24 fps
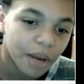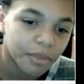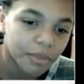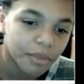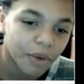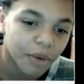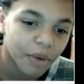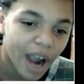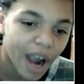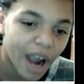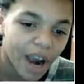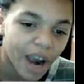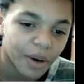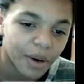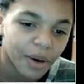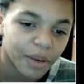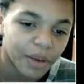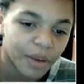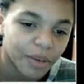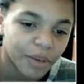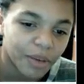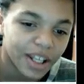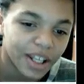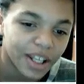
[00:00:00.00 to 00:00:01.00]
Wow,
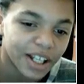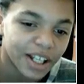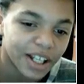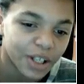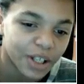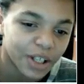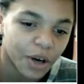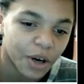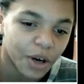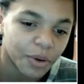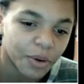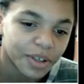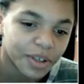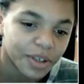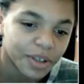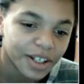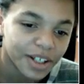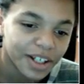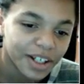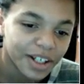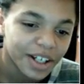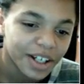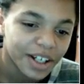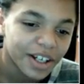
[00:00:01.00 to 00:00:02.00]
it was a joke.
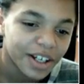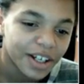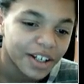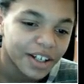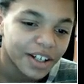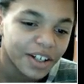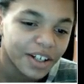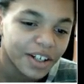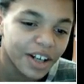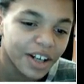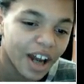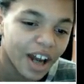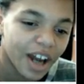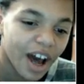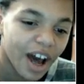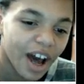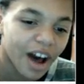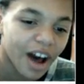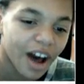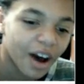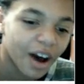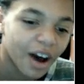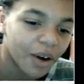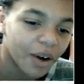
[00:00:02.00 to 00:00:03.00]

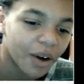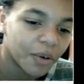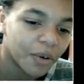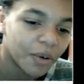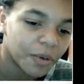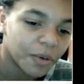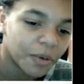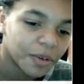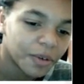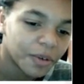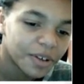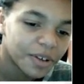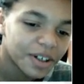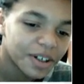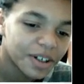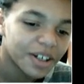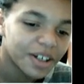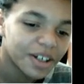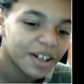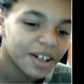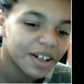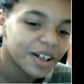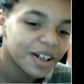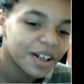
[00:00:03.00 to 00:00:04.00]
No!
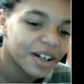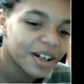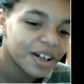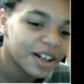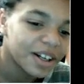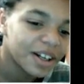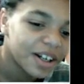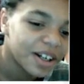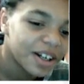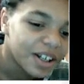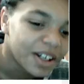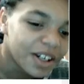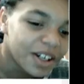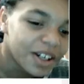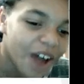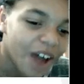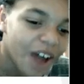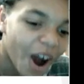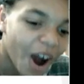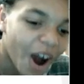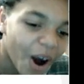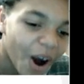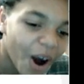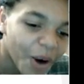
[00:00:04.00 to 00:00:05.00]

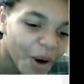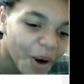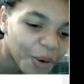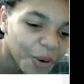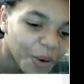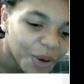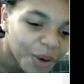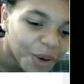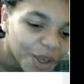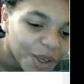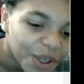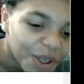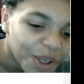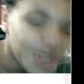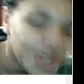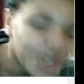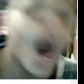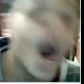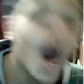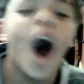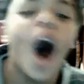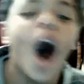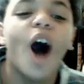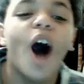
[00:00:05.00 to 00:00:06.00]
No!
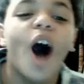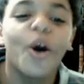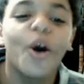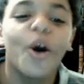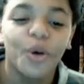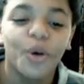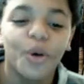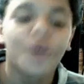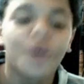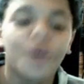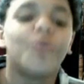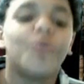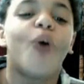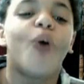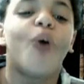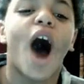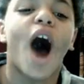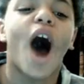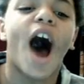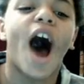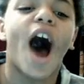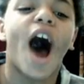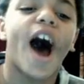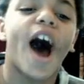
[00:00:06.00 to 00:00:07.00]
No!
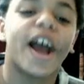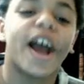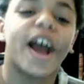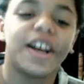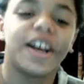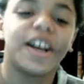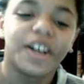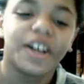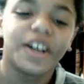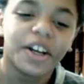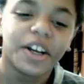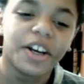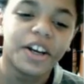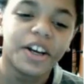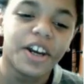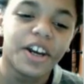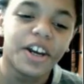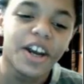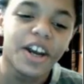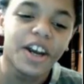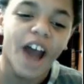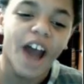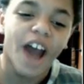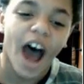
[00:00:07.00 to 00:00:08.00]
Why?
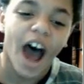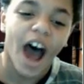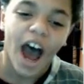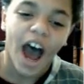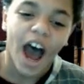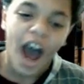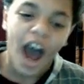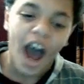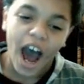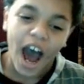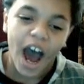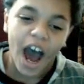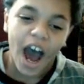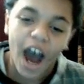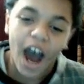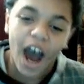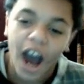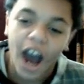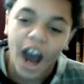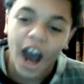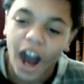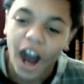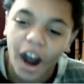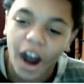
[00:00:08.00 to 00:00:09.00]

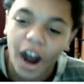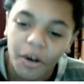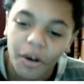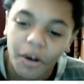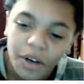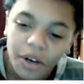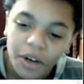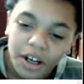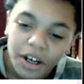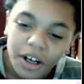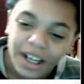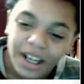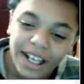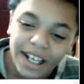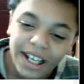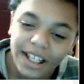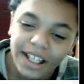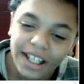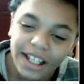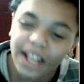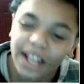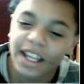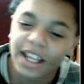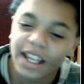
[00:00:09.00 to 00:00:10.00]
No! He
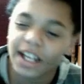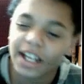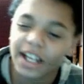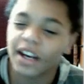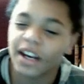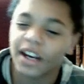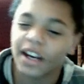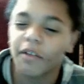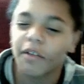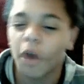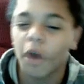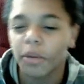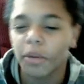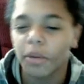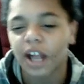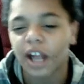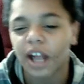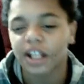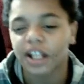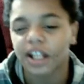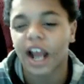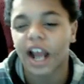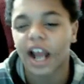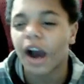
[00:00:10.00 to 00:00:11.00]
deleted it,
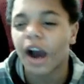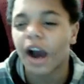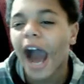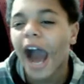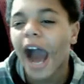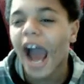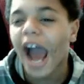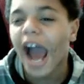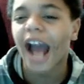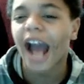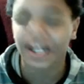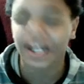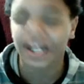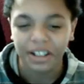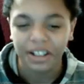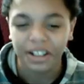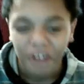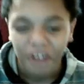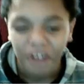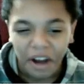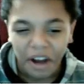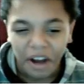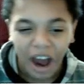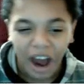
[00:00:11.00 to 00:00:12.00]
Roblox account.
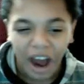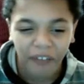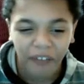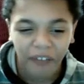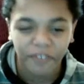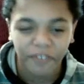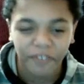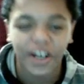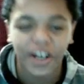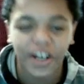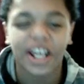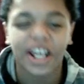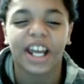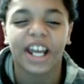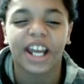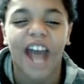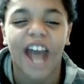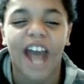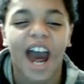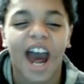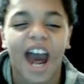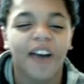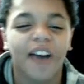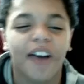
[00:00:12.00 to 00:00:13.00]
I'm freaking
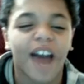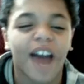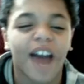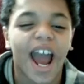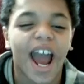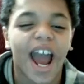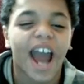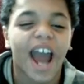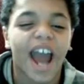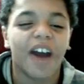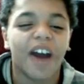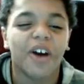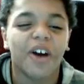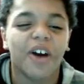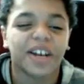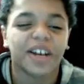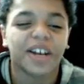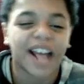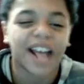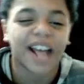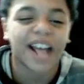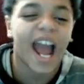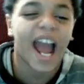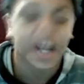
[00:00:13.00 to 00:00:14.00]
out.
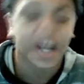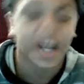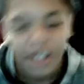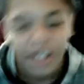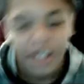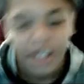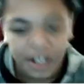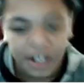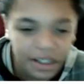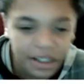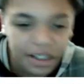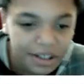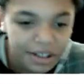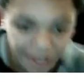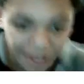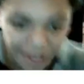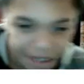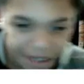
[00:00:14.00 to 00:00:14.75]
Oh,